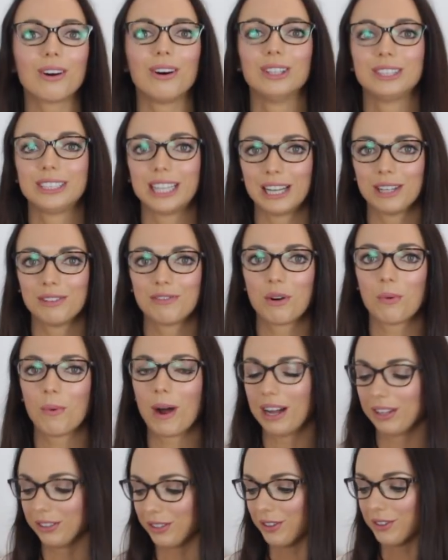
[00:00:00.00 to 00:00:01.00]
or channel for a
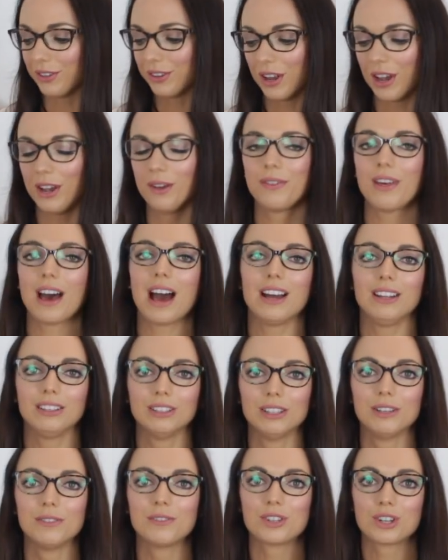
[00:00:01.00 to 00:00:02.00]
while, you'll know that I
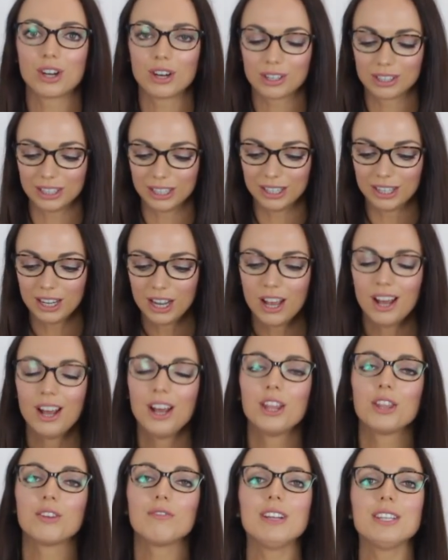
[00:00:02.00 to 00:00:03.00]
love chocolate.
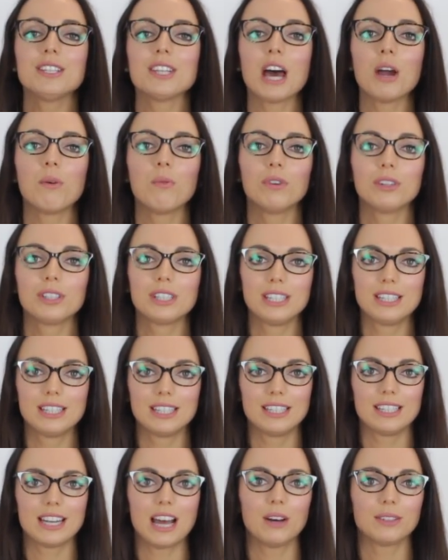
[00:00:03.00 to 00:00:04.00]
The reason I wanted to
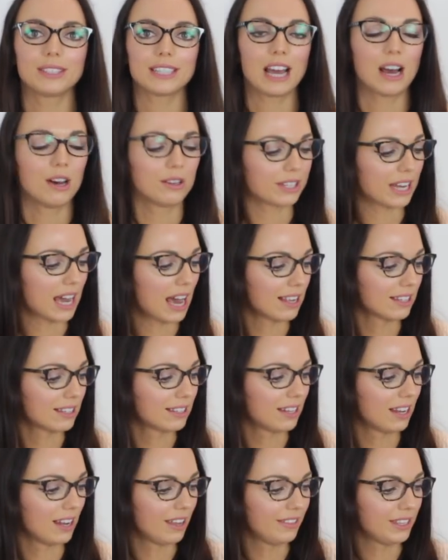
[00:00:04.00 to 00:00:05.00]
shout out
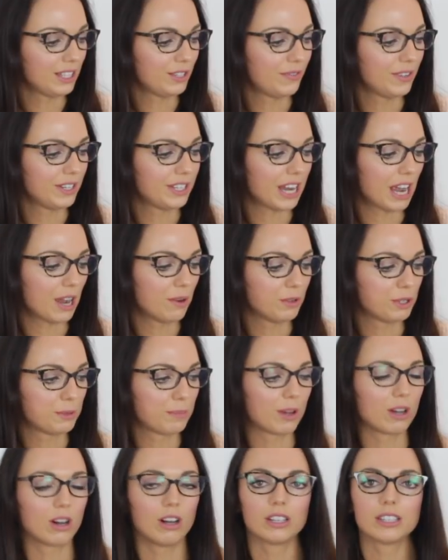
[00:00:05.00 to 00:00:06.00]
Asda in this video was
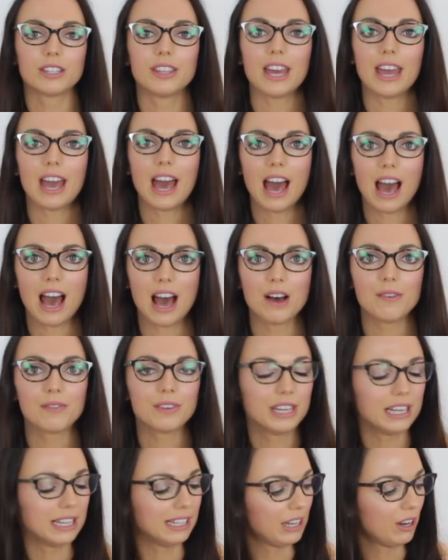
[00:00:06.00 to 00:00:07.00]
because they
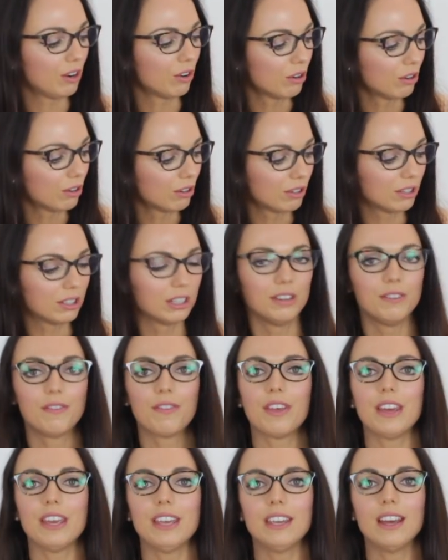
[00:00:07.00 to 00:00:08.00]
have nearly all
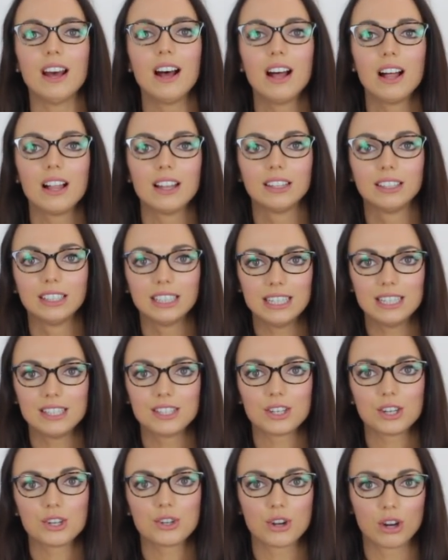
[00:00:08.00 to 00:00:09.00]
of the
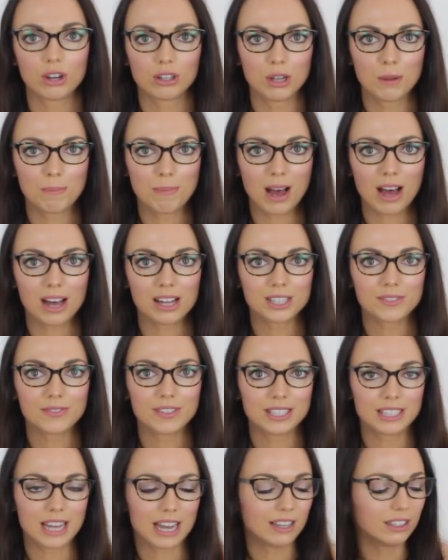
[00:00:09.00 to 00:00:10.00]
Lindt chocolate bars
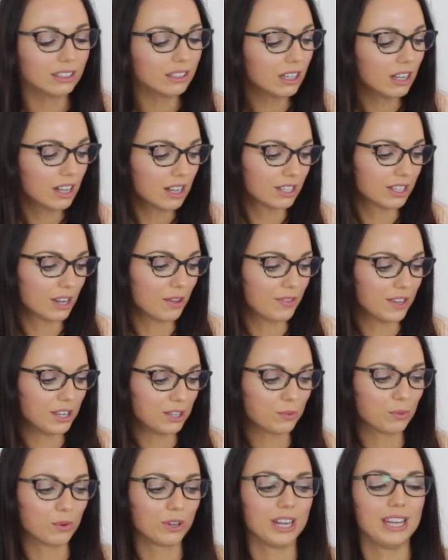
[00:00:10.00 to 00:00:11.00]
for sale. So
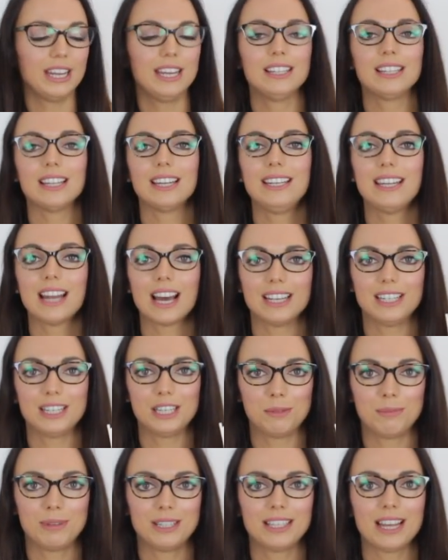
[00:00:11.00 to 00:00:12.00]
this one is
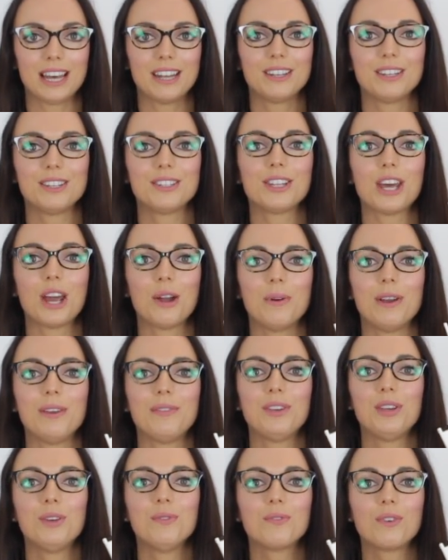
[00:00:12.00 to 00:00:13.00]
90%. So
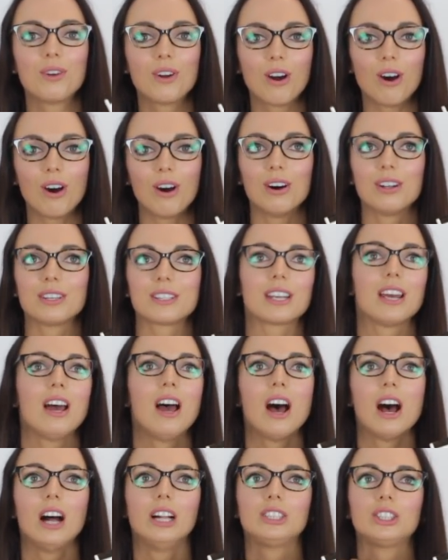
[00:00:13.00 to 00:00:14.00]
if you've got
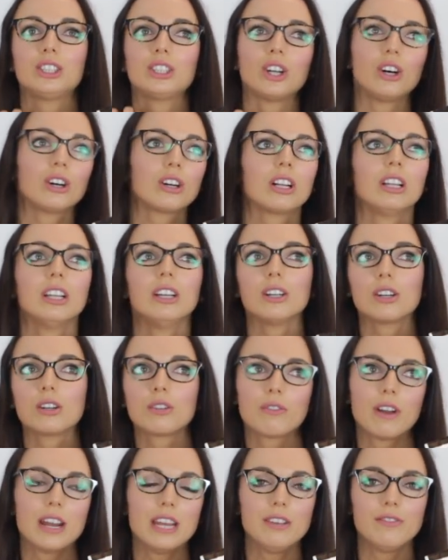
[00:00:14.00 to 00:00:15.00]
a chocolate
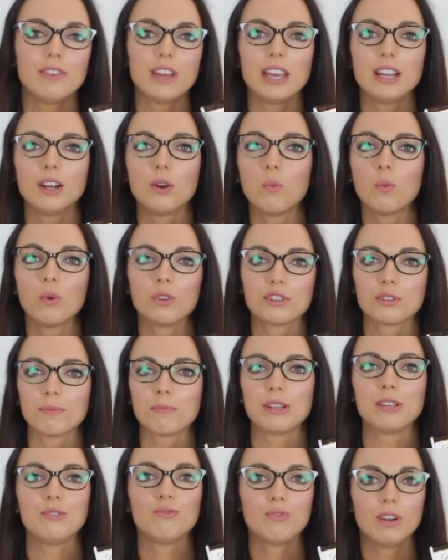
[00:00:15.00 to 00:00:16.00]
craving and want
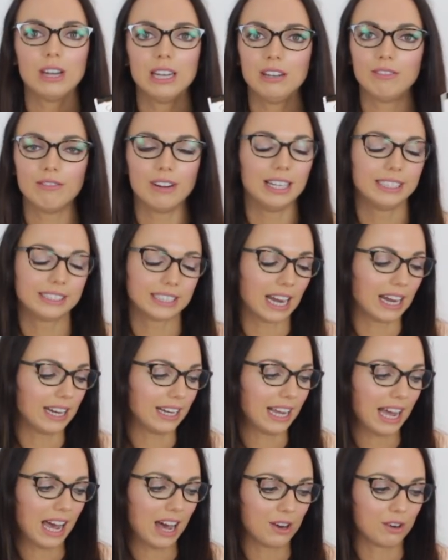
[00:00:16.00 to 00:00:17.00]
something really rich, I
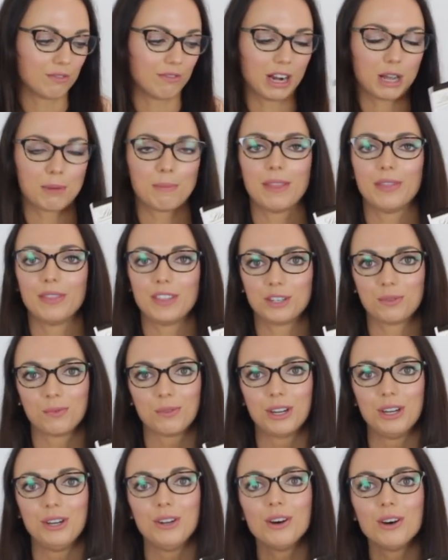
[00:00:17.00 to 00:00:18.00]
cannot recommend this
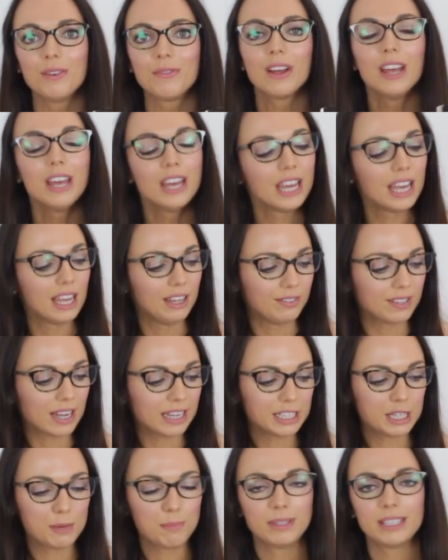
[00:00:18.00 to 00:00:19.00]
one enough. If
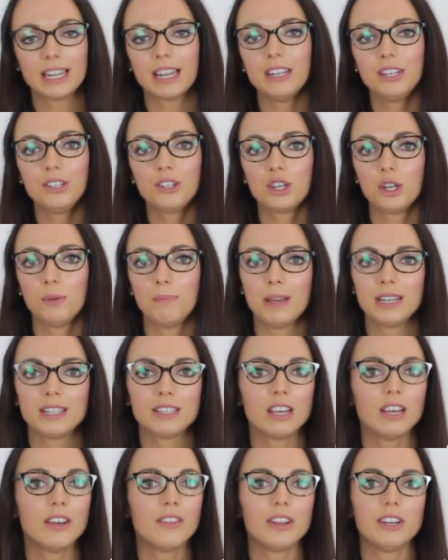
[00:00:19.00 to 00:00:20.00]
90% is too
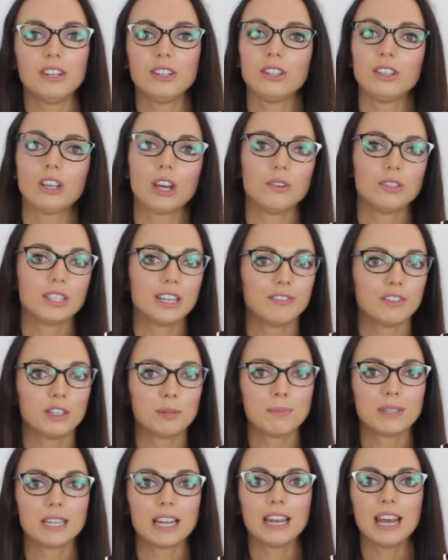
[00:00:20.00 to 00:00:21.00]
bitter, then you can go
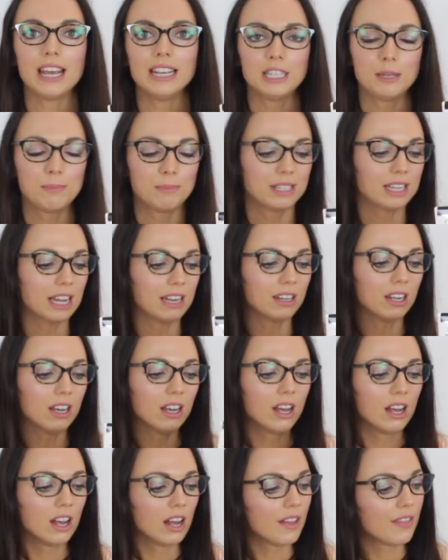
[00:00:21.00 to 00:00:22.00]
70%, 80%.
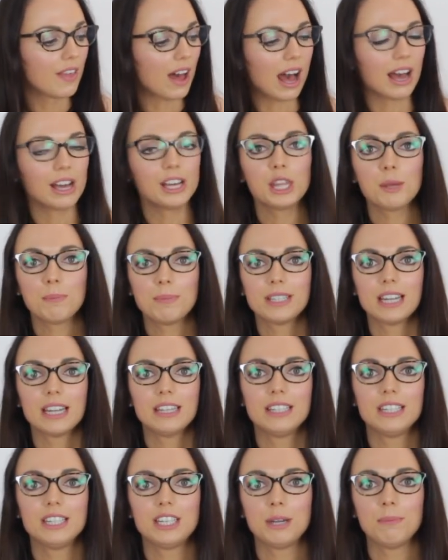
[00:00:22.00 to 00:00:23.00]
The higher the
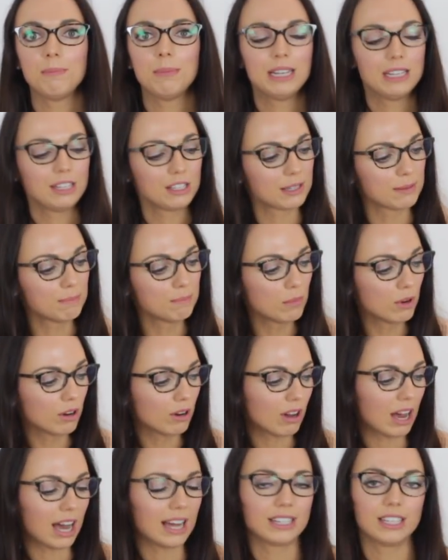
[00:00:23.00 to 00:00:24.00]
percentage, it means
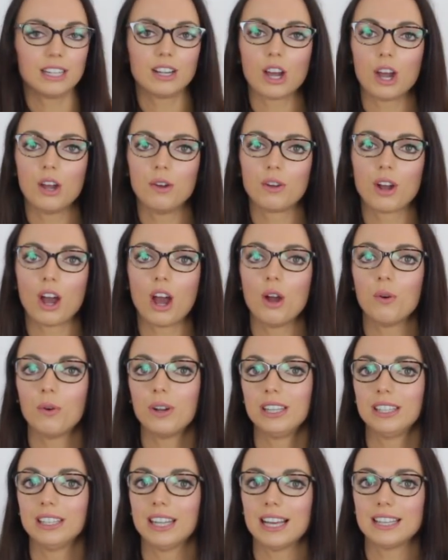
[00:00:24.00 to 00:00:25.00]
more added cocoa
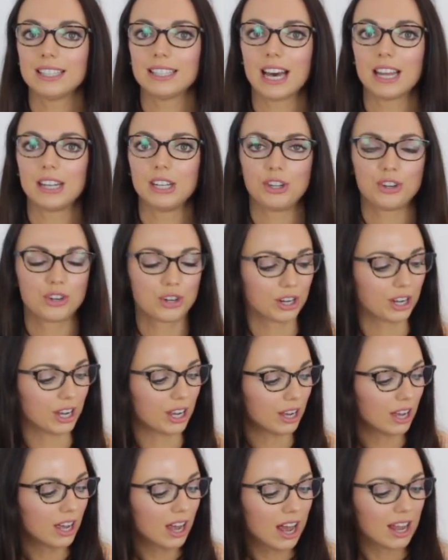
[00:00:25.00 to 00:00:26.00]
and less added
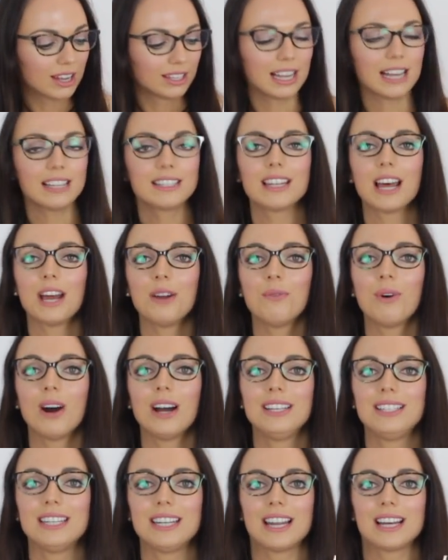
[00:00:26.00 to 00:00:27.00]
sugar. Last night what
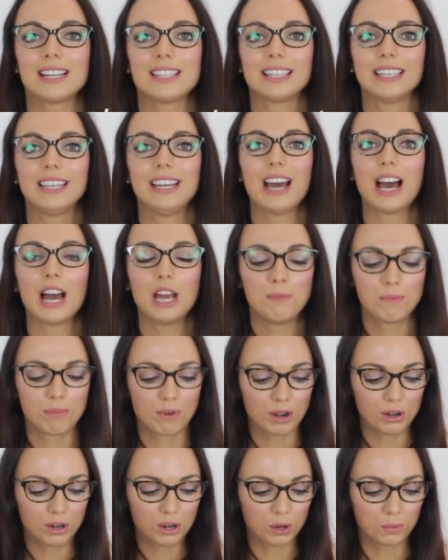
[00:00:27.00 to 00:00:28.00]
I did actually, I
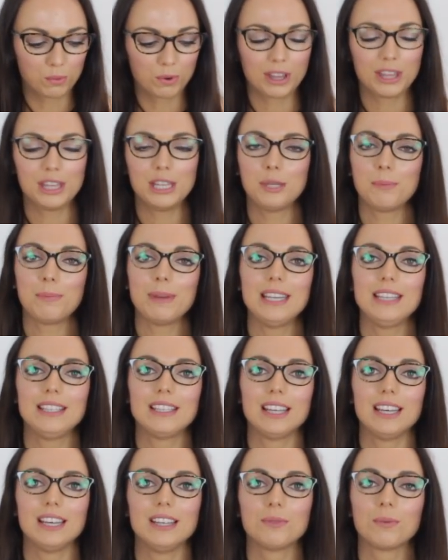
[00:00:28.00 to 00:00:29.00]
broke up one of these
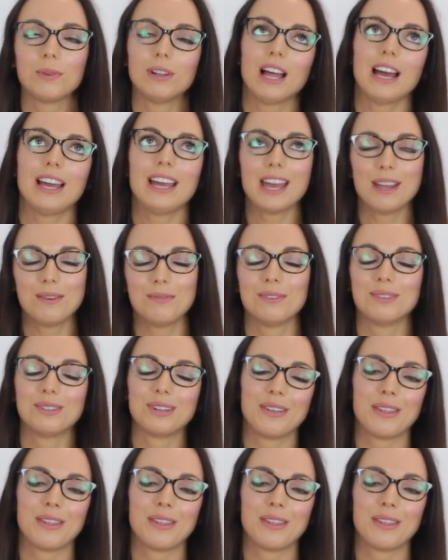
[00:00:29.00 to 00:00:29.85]
pieces, well I ate one